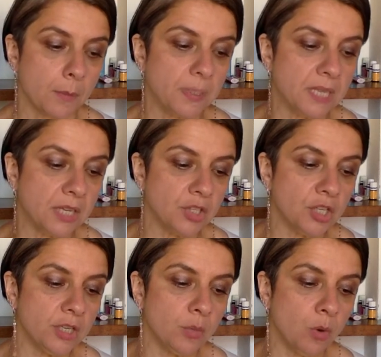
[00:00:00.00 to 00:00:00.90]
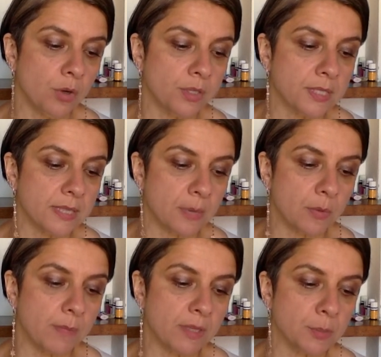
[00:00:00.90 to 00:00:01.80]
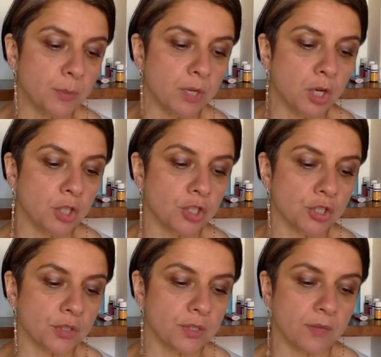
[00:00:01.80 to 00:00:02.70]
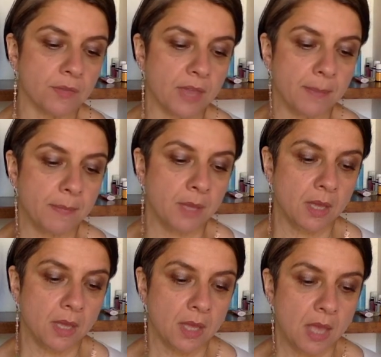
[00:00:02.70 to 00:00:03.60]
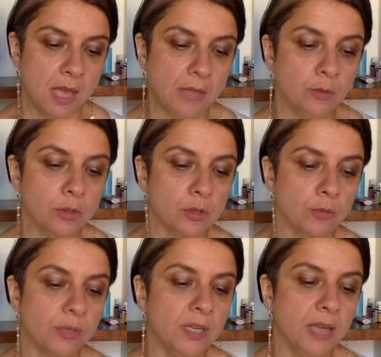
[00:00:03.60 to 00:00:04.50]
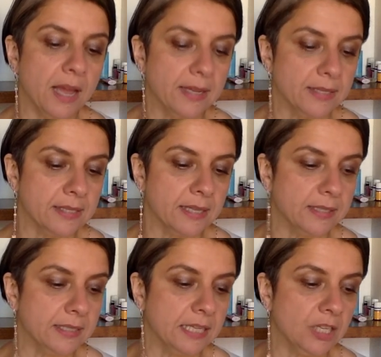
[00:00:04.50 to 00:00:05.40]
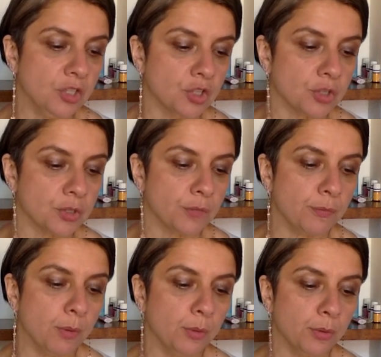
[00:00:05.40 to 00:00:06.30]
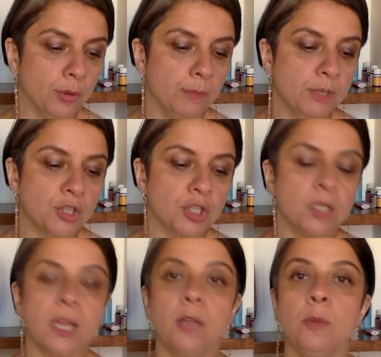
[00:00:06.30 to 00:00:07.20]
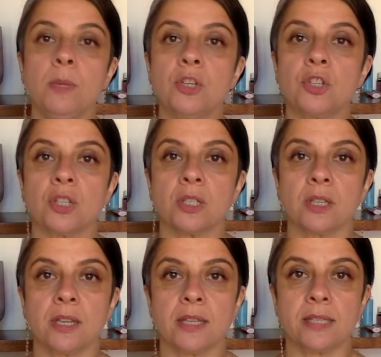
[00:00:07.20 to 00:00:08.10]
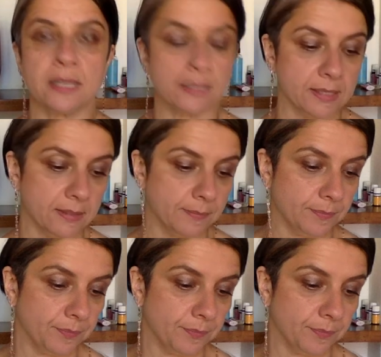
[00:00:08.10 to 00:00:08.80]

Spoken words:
Patanjali warns that we must be conscious of them and also realize that dangers of both commission and omission exist.